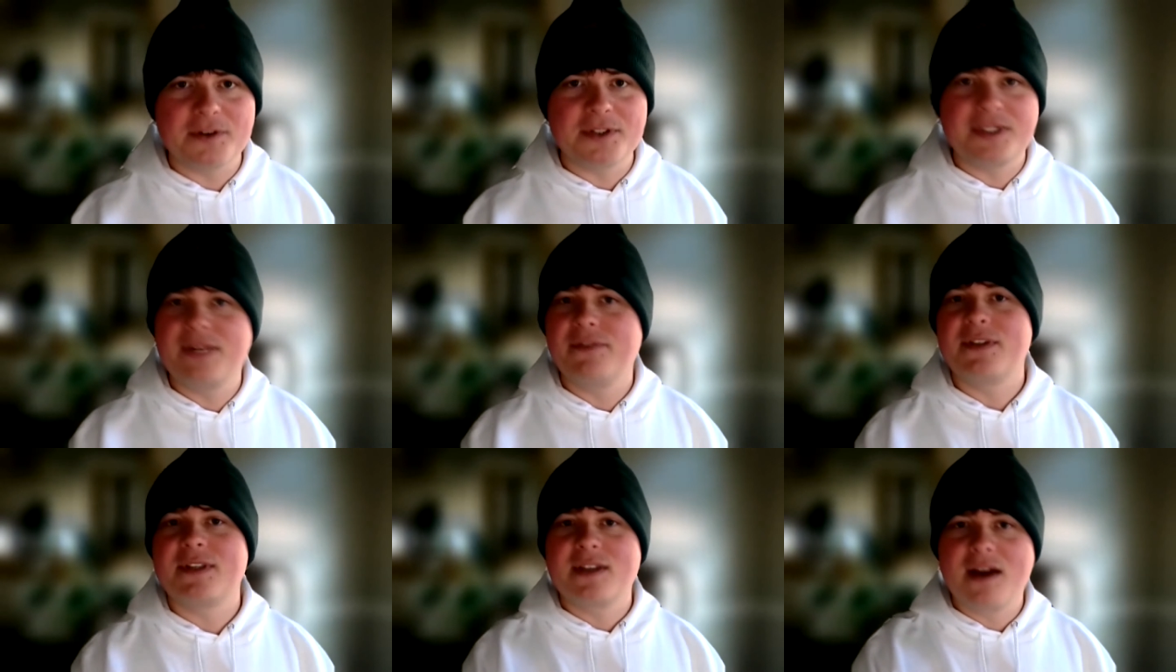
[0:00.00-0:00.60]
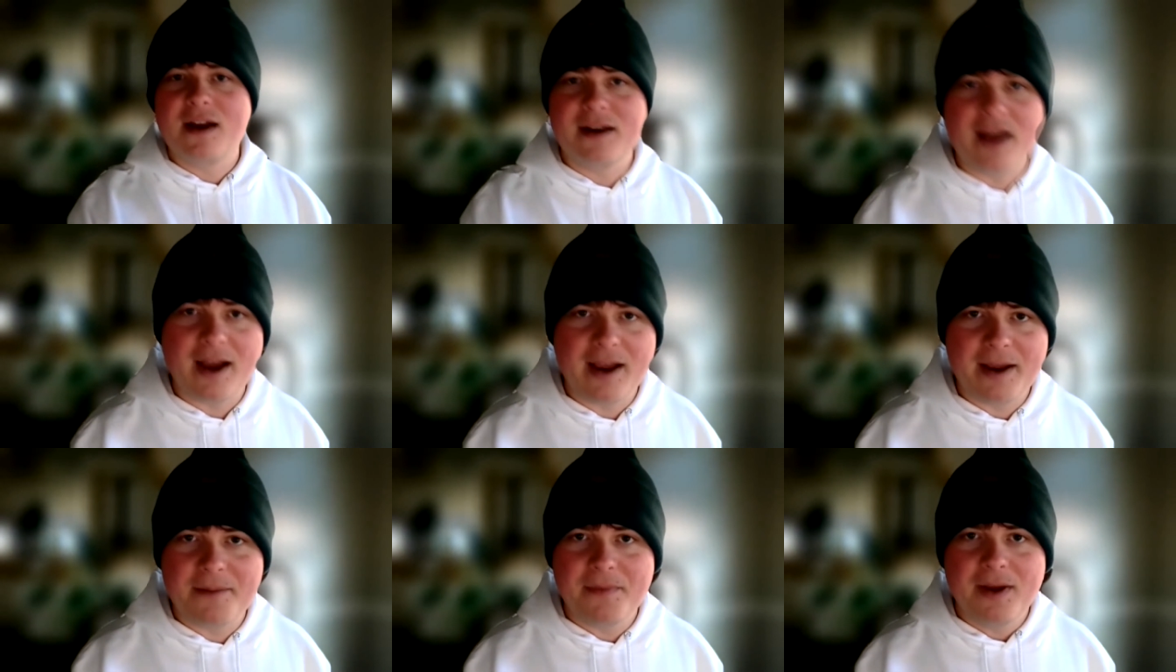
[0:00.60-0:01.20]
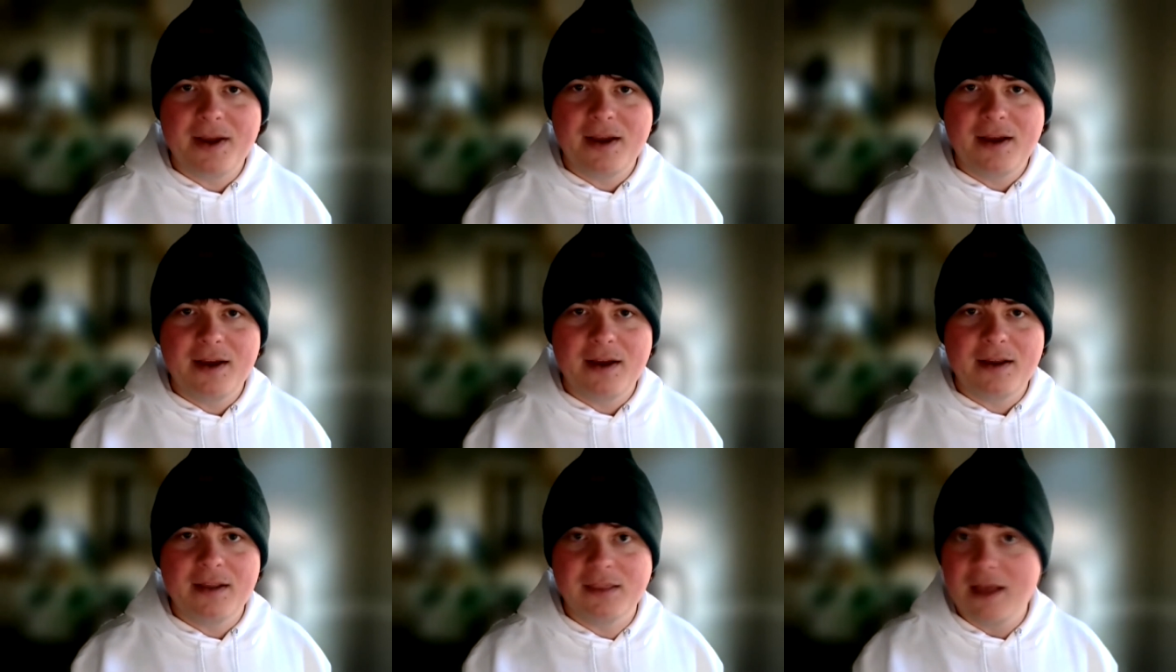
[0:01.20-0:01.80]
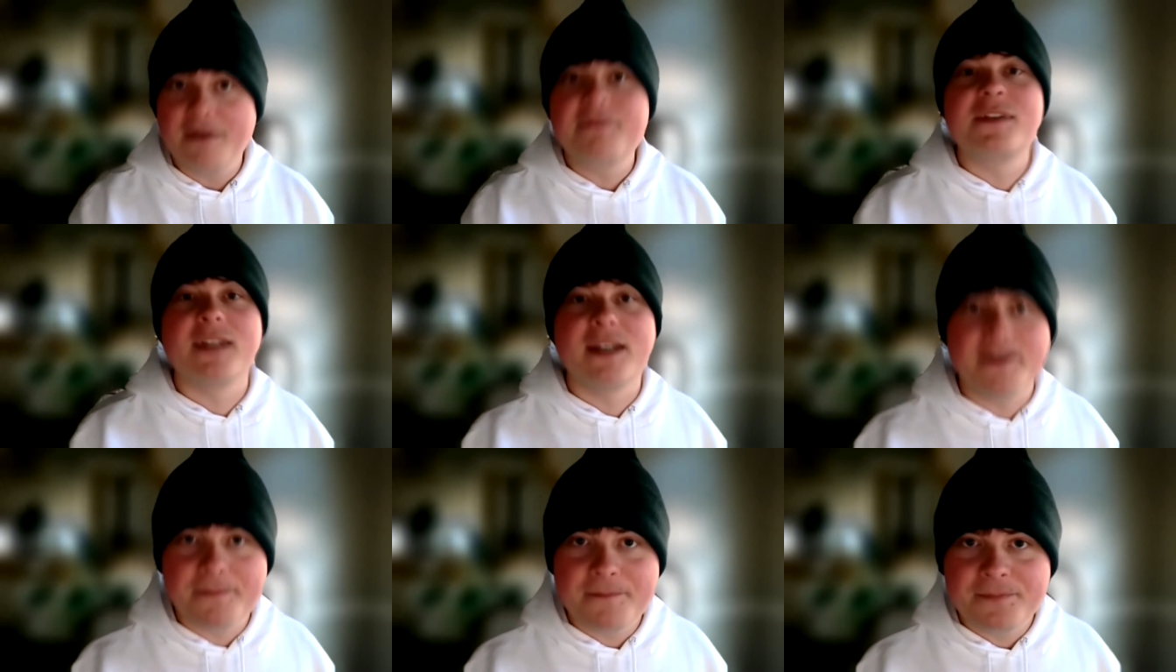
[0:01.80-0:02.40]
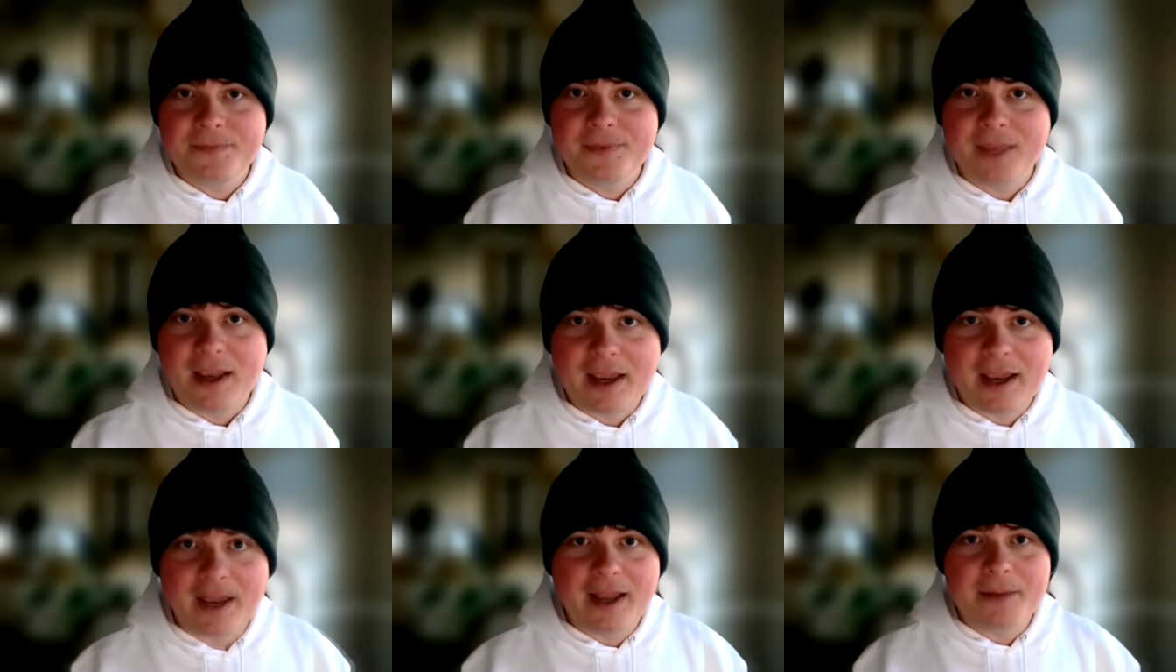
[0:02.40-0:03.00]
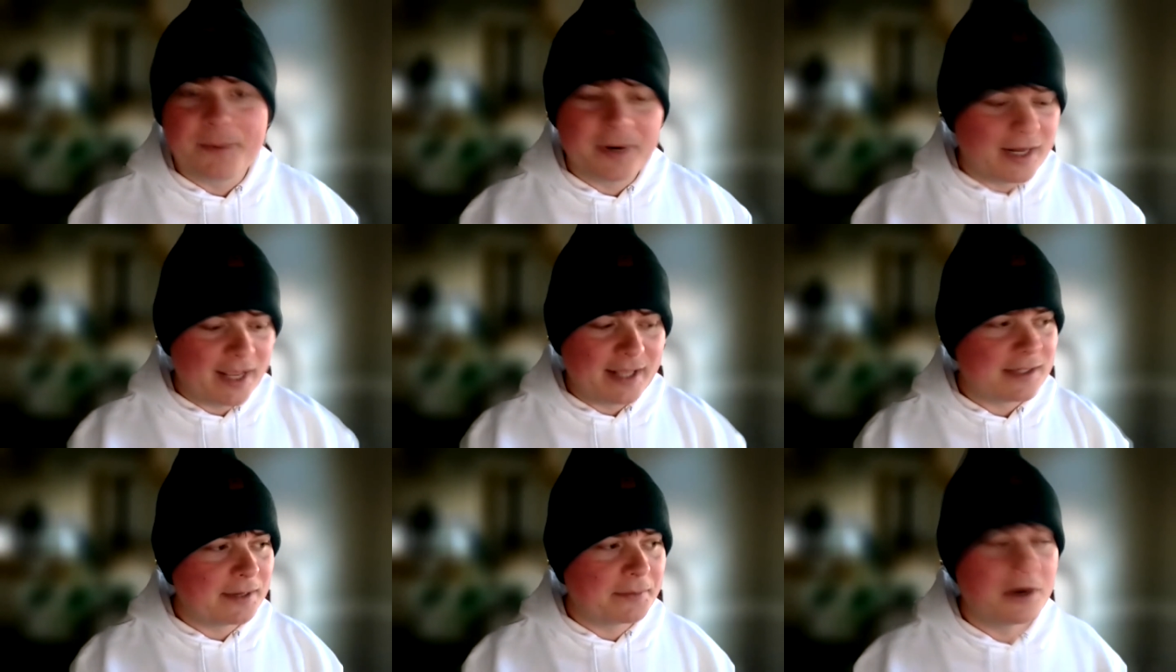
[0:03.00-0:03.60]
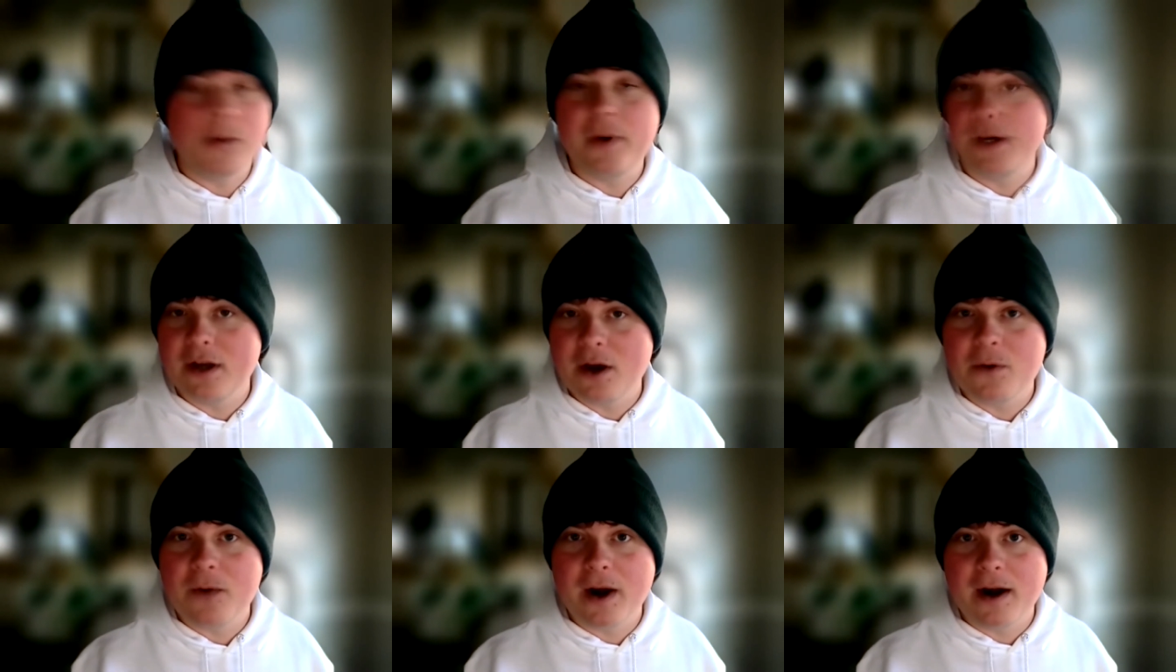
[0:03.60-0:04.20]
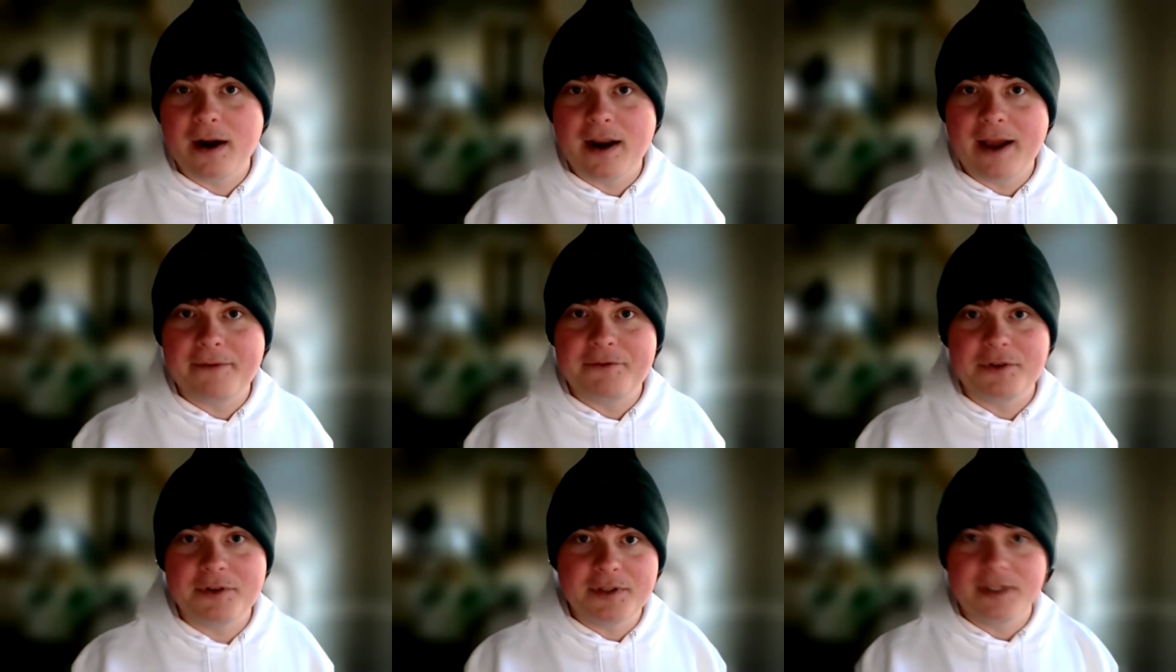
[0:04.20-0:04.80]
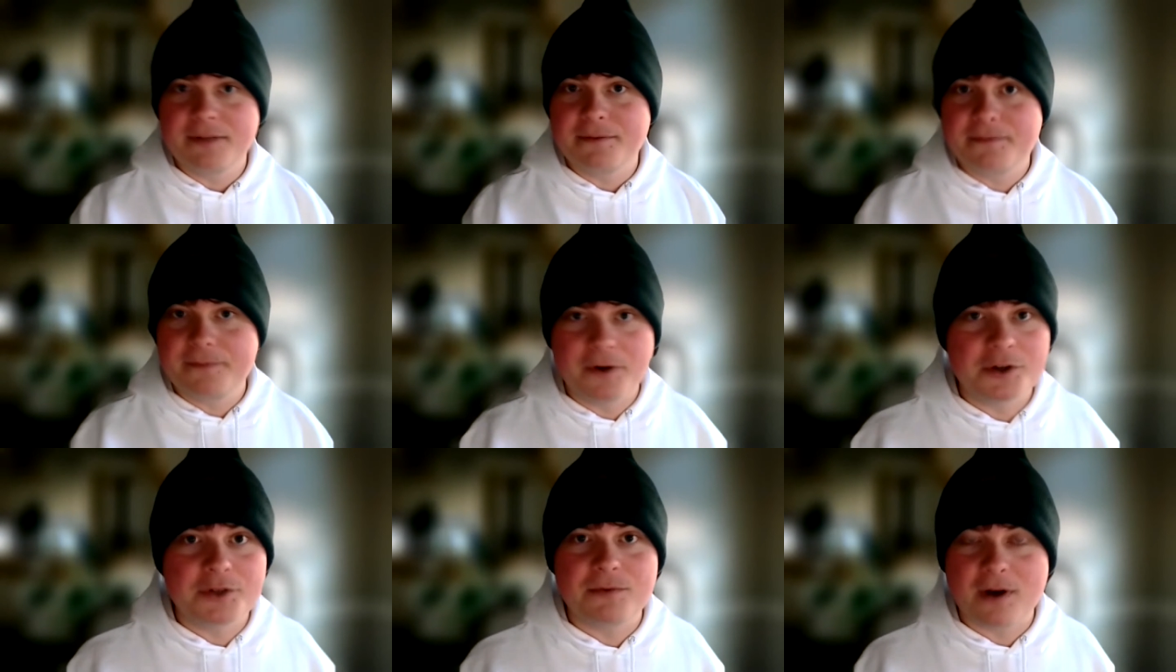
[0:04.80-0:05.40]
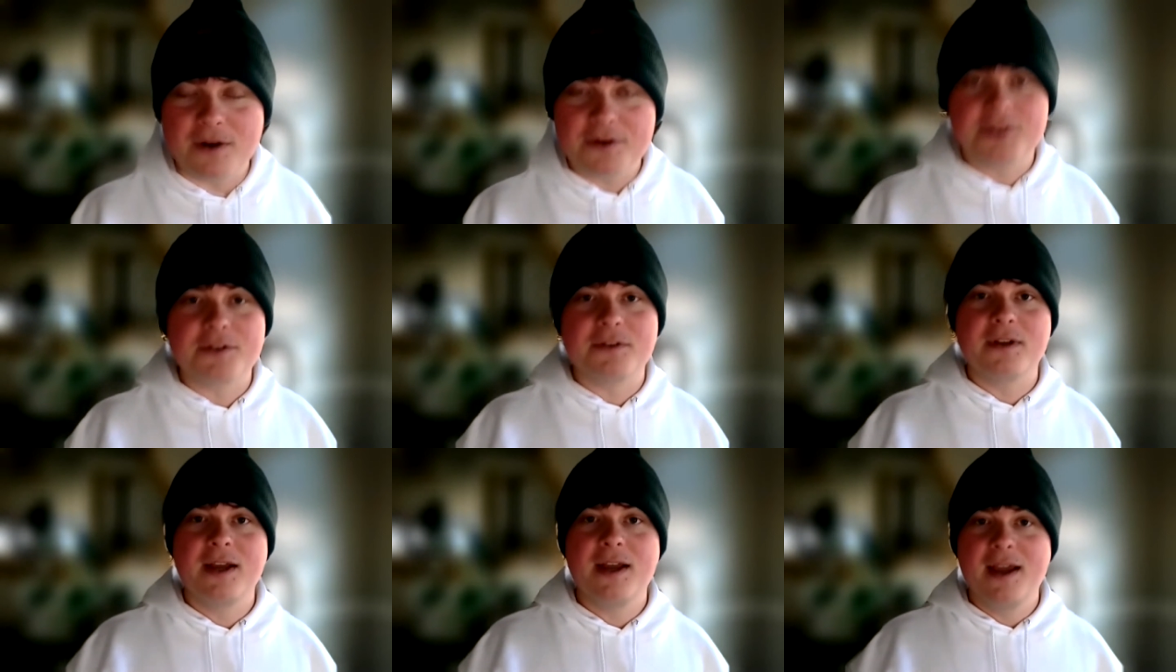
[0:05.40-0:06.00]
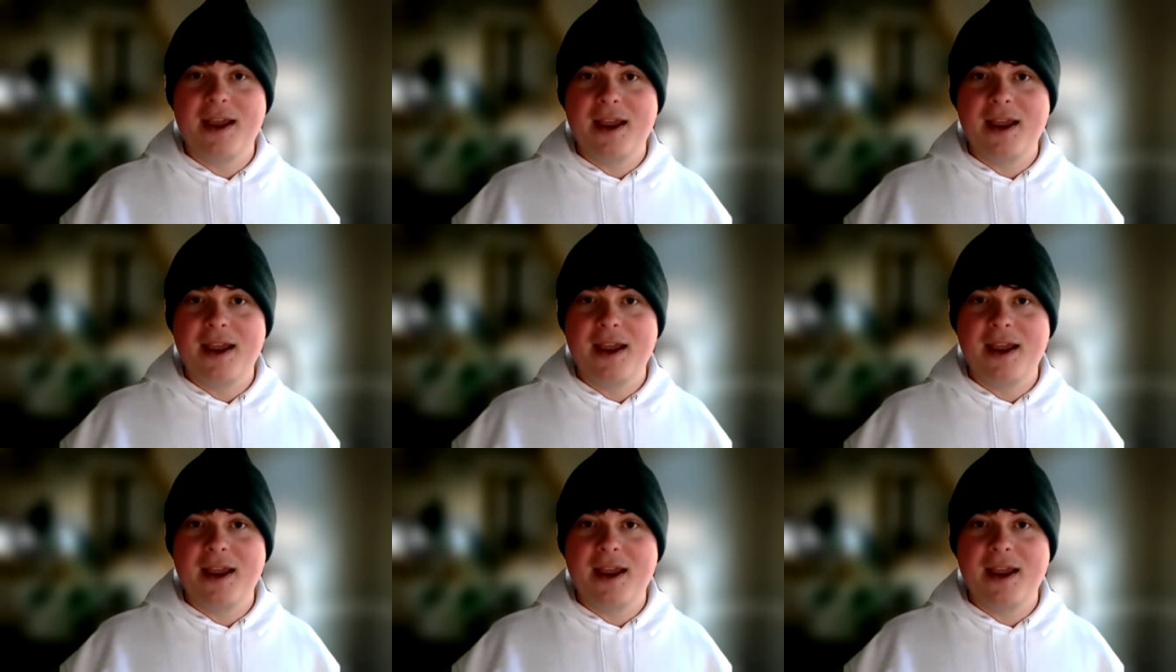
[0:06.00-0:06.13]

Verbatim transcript: Stephen Sondheim loves it, and but it ends up going nowhere after the first rehearsal.